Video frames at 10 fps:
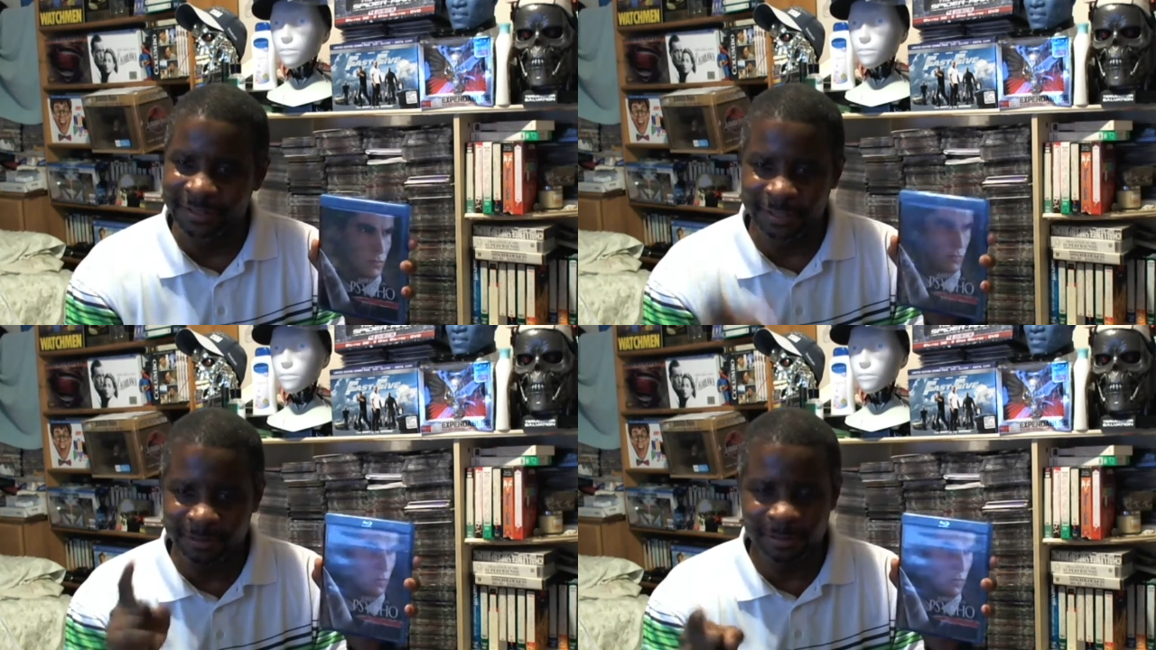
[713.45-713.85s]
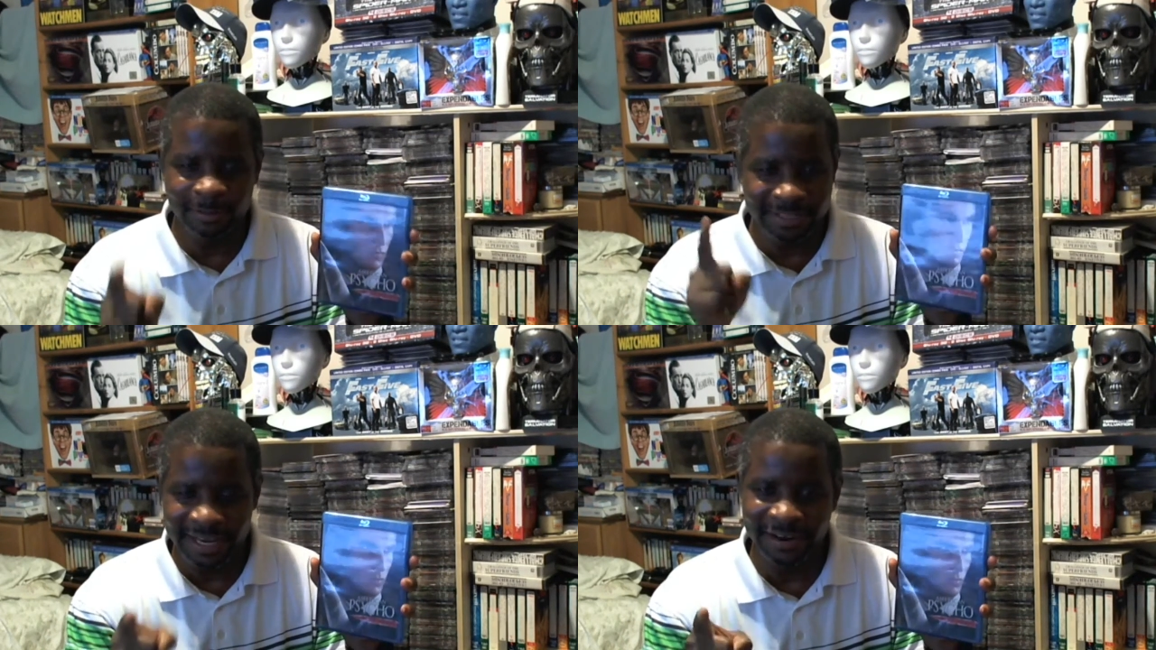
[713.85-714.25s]
Speaker 1: Don't don't
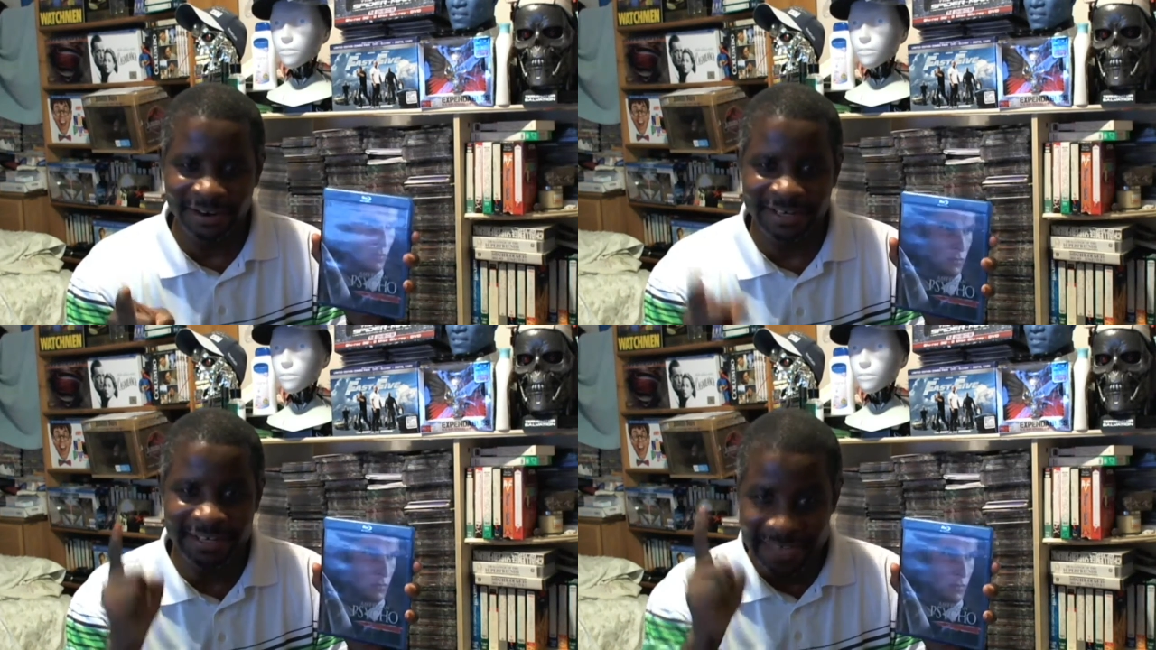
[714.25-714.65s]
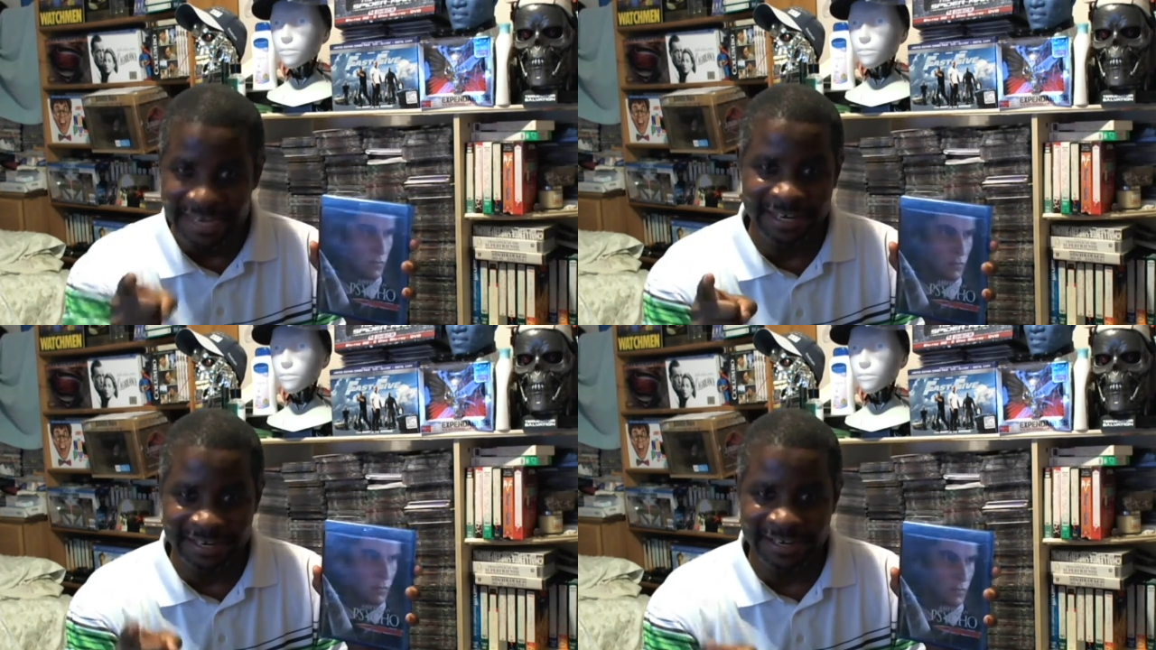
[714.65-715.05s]
stare at it, eat
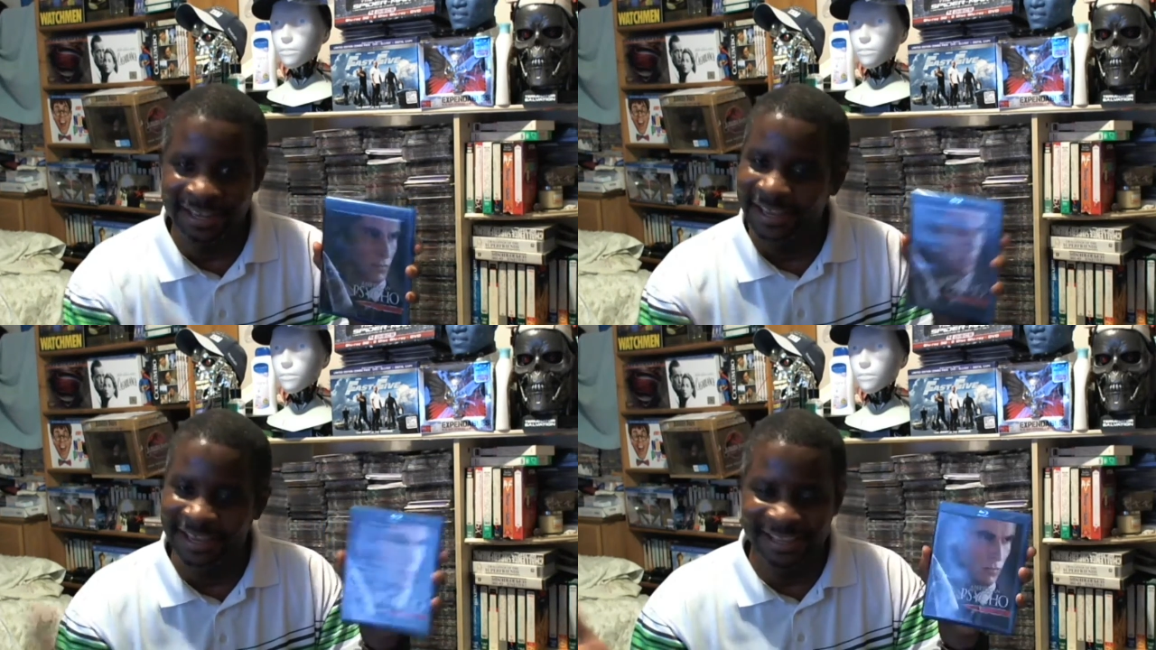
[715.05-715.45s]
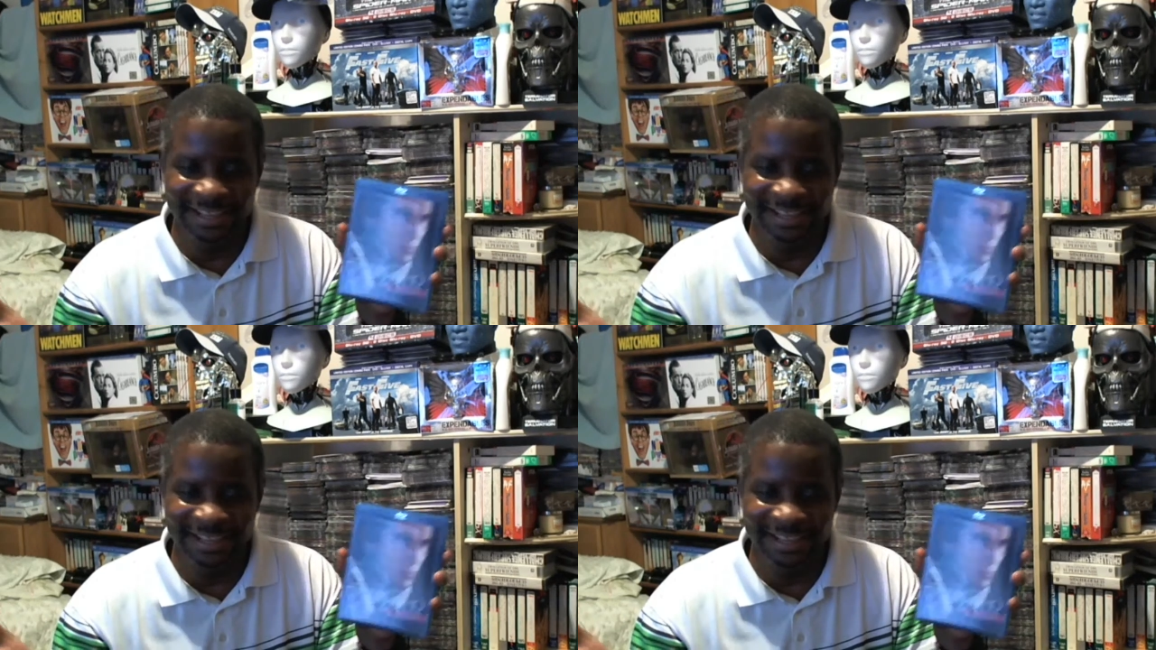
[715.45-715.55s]
it.